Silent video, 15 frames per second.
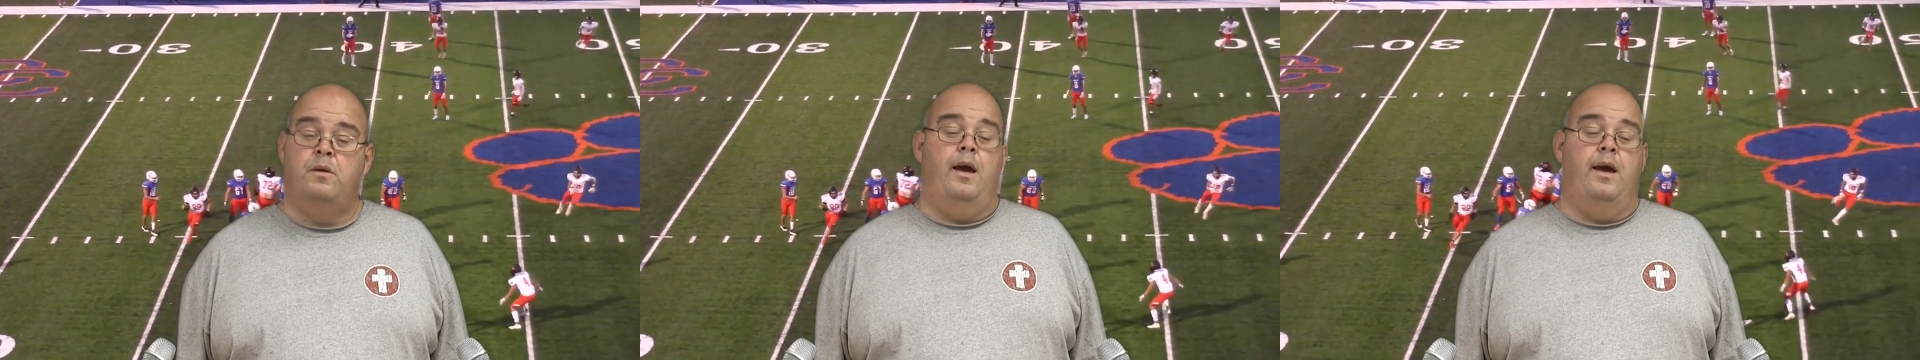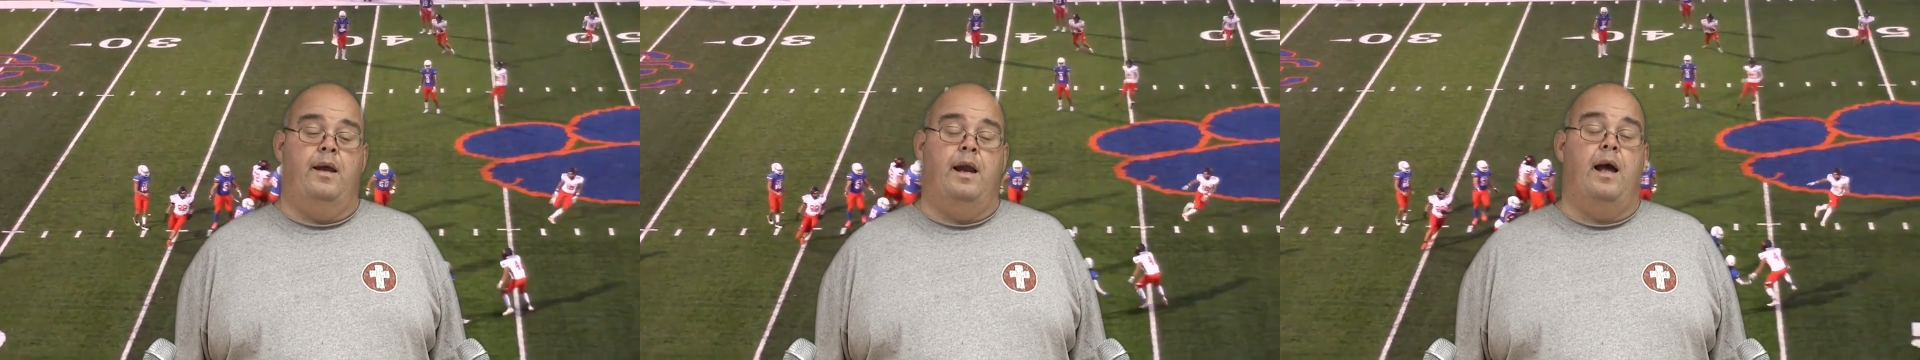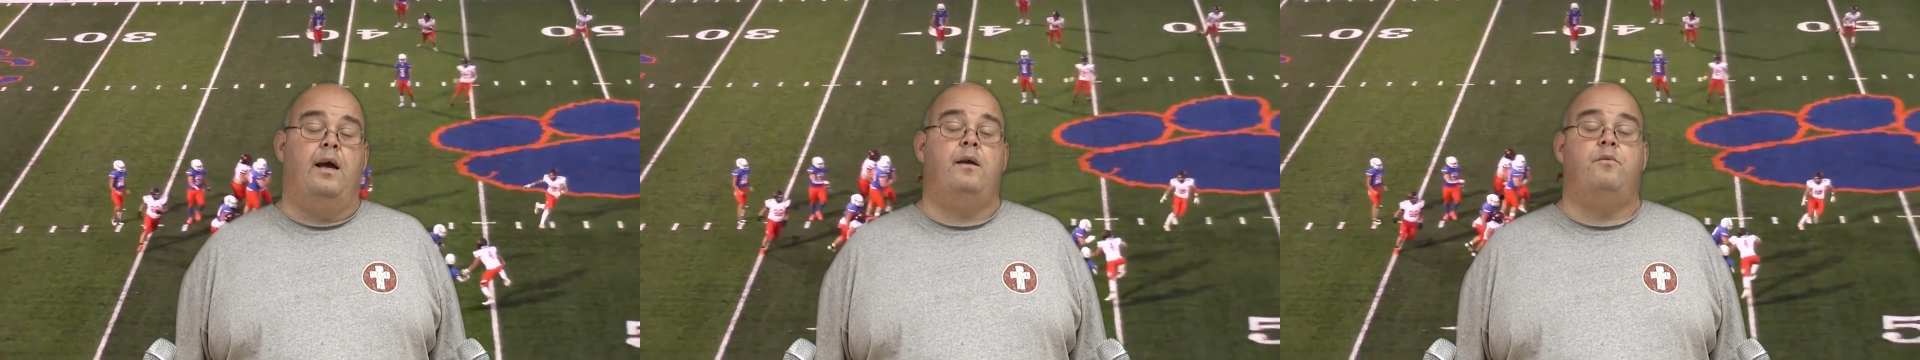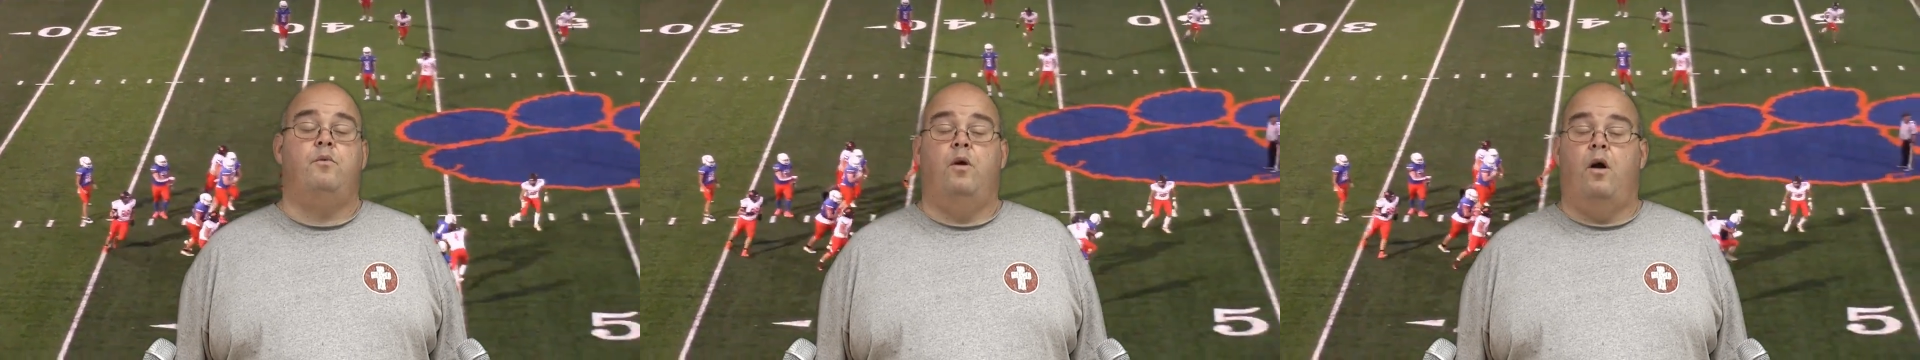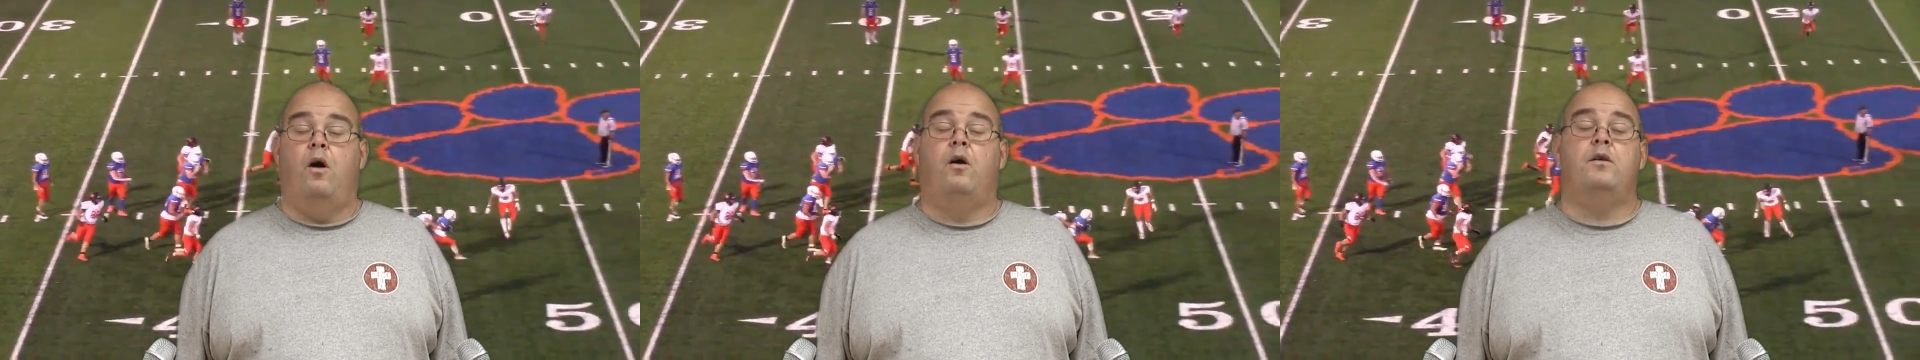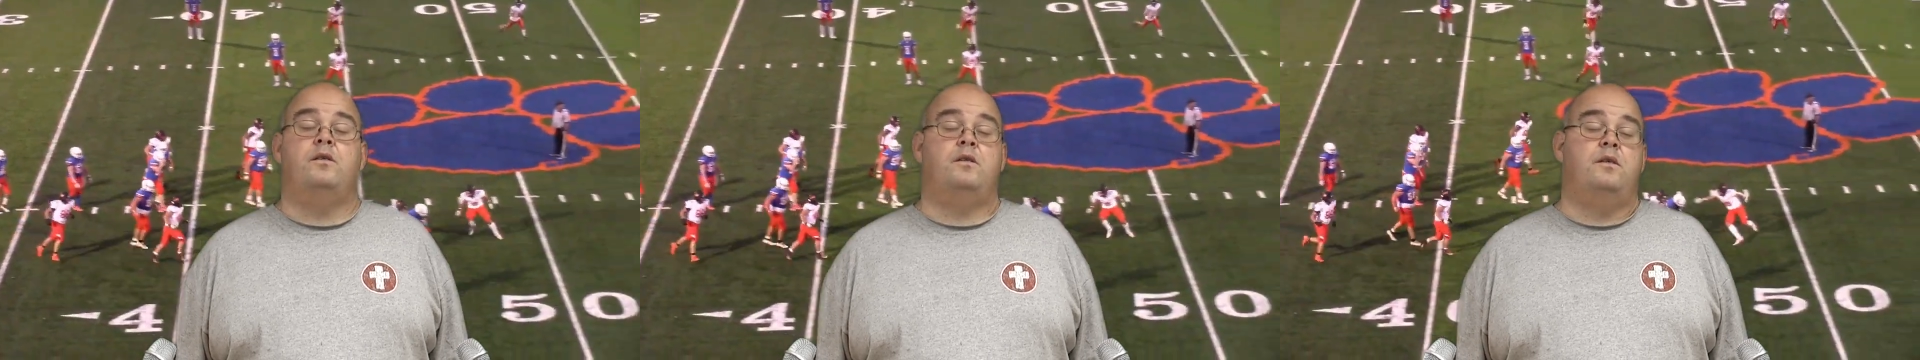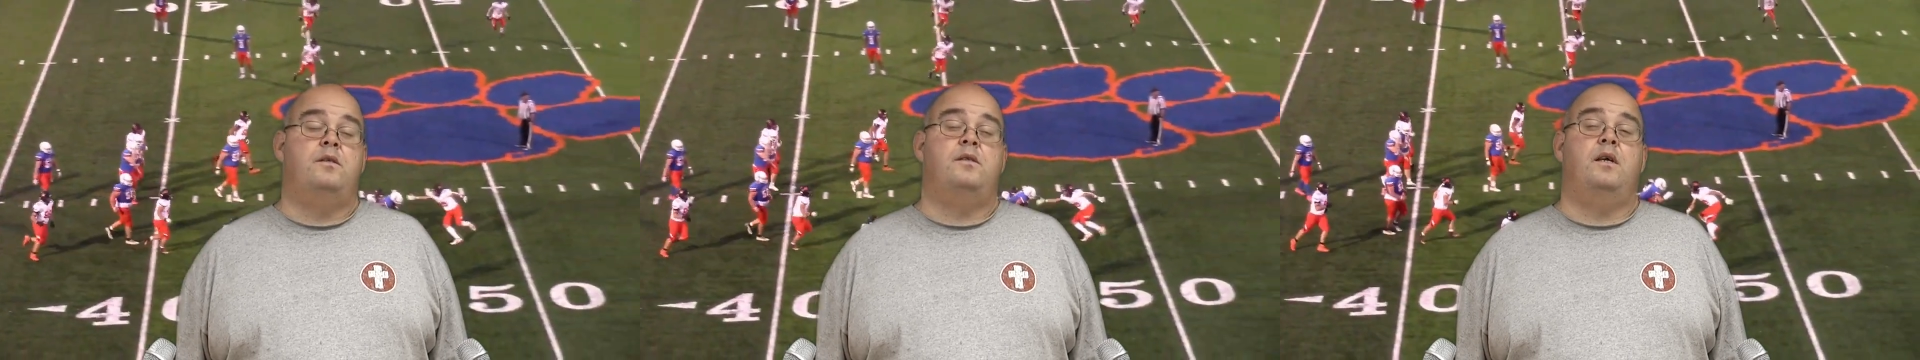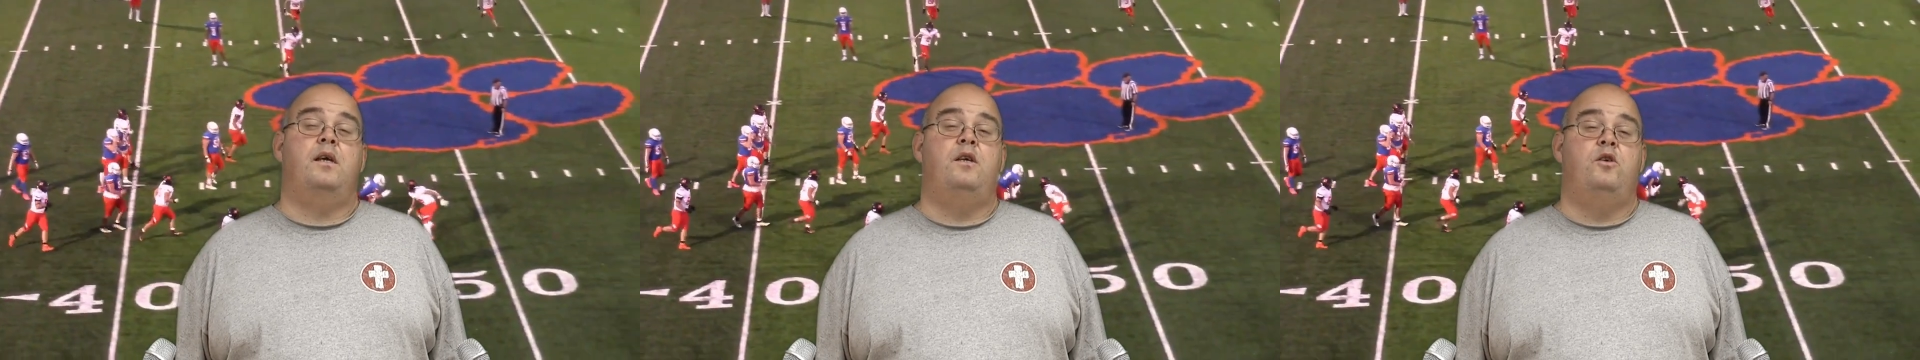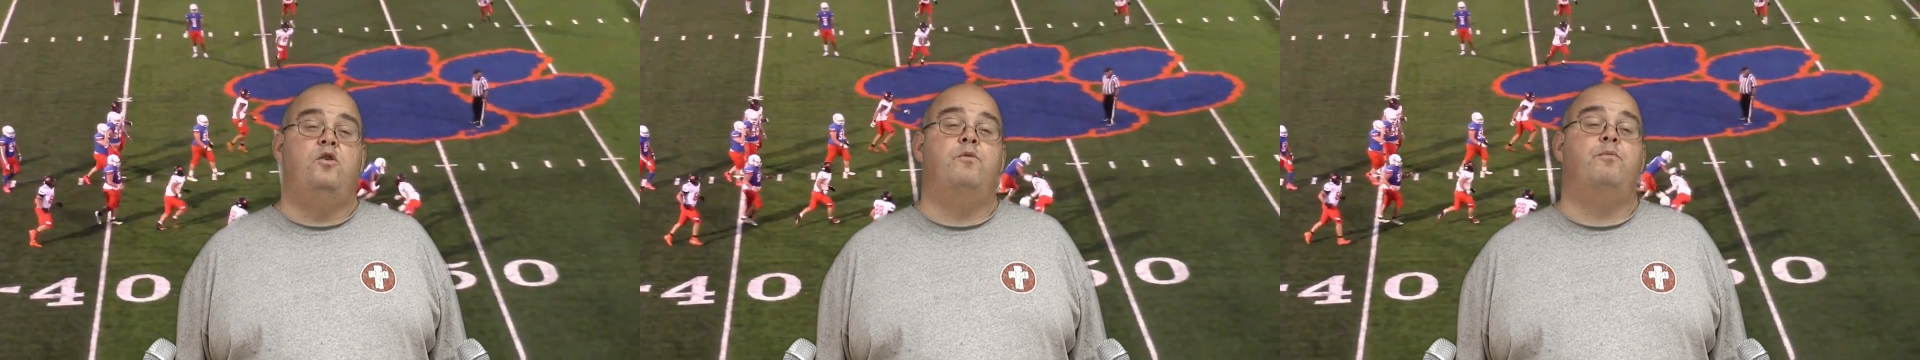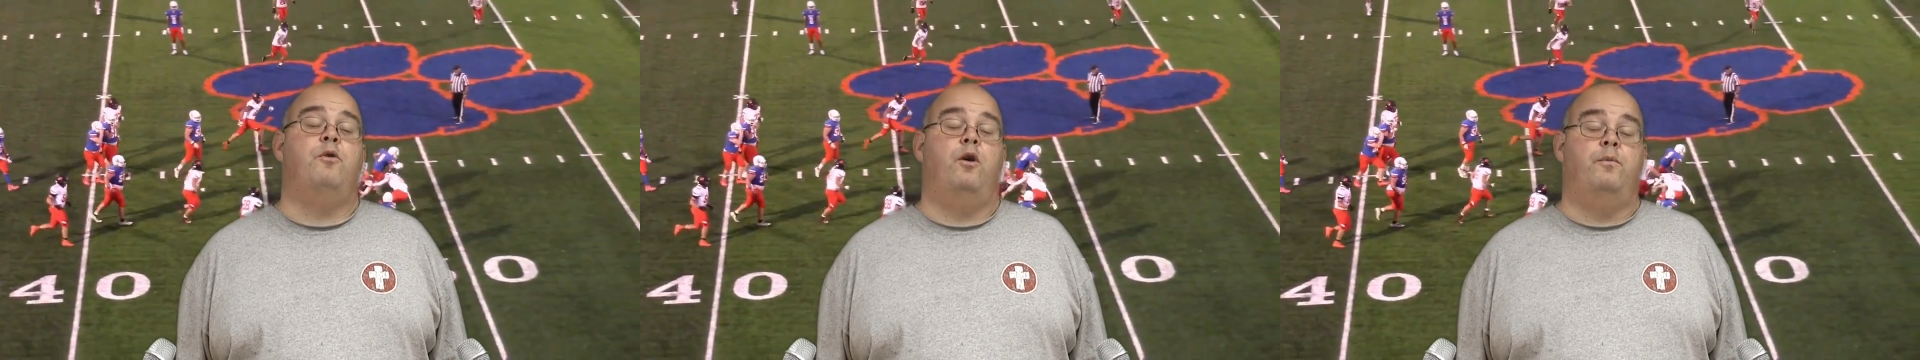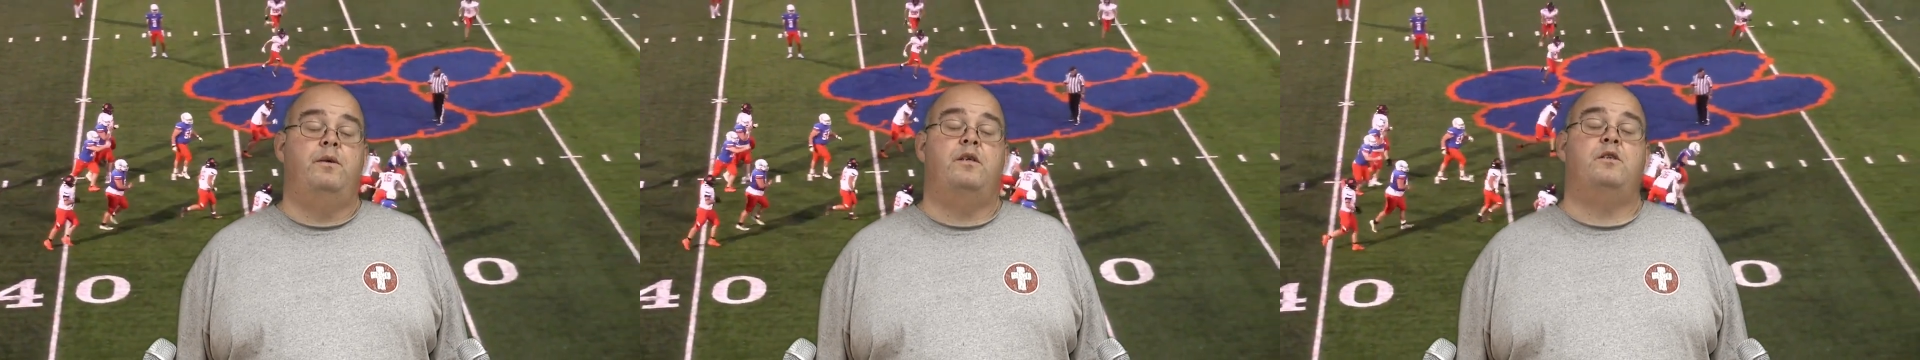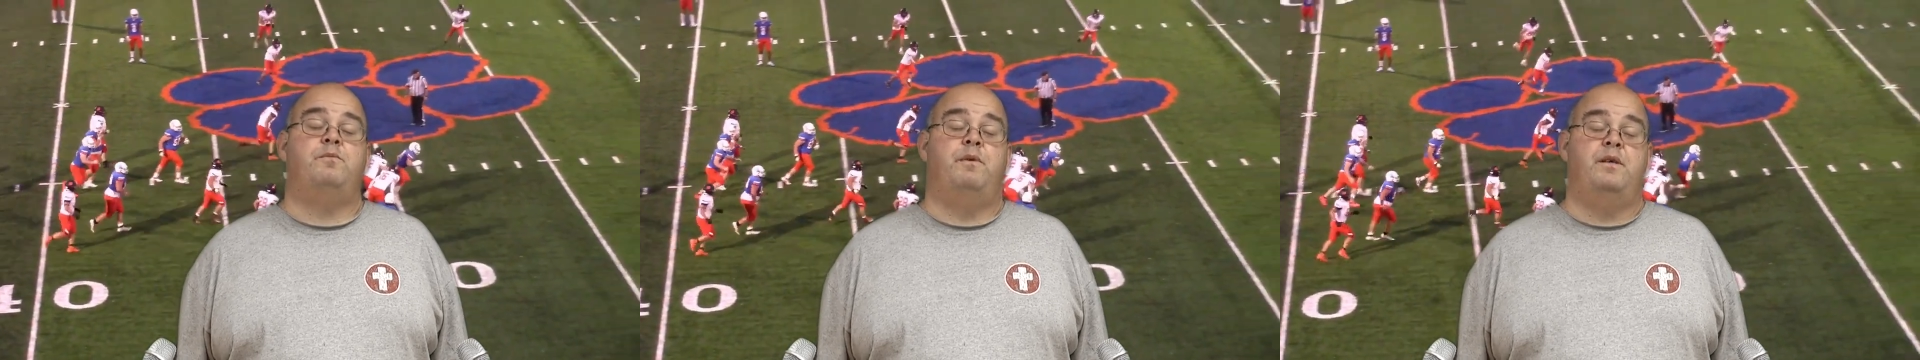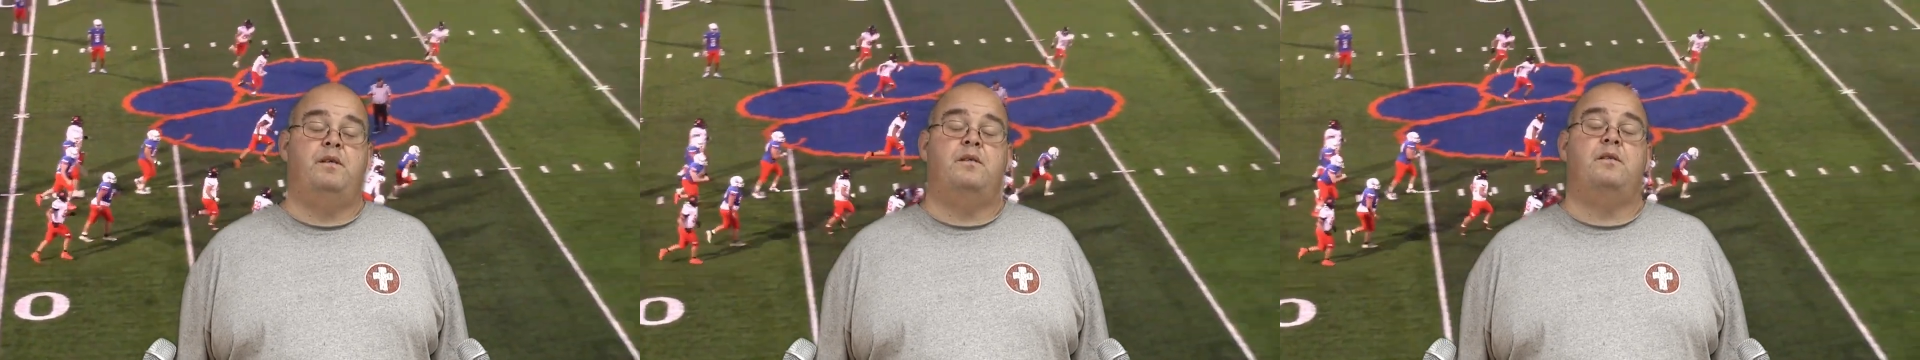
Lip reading: And I will honestly say you could probably expect